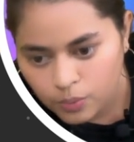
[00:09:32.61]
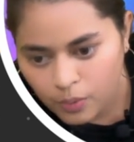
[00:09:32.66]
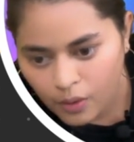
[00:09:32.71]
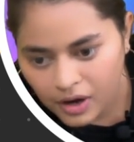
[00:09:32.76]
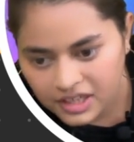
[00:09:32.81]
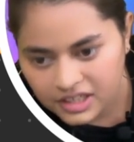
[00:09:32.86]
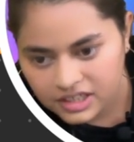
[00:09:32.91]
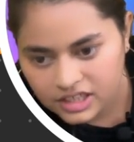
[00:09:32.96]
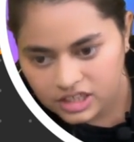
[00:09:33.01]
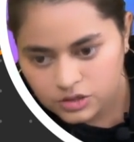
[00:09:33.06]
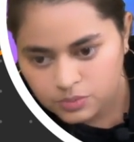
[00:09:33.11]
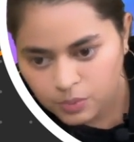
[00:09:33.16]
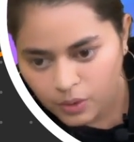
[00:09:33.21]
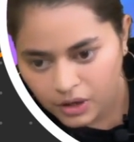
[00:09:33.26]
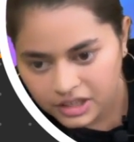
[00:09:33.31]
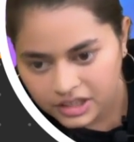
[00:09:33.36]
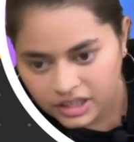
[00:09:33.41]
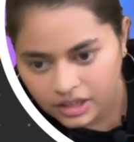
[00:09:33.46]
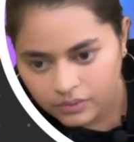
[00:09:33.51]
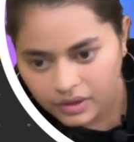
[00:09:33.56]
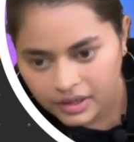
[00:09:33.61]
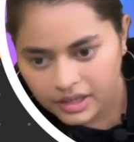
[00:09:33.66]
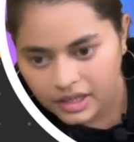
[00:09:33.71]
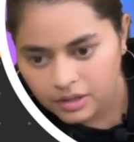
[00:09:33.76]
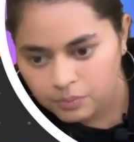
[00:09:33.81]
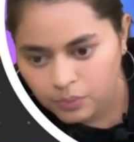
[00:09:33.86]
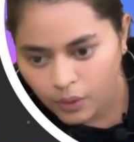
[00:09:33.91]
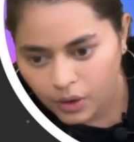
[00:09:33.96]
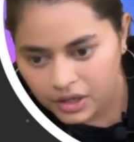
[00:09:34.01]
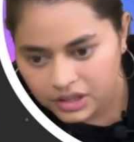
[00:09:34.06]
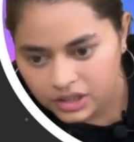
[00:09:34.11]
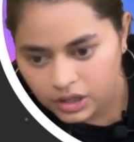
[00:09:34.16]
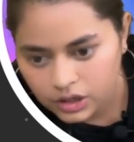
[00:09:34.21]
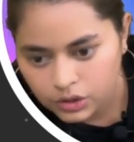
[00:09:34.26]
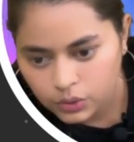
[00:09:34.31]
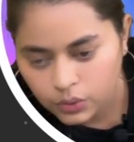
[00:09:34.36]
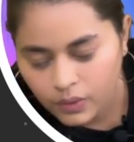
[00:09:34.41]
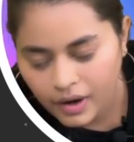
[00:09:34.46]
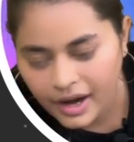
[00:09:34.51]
pointers, pointer 1 and pointer 2.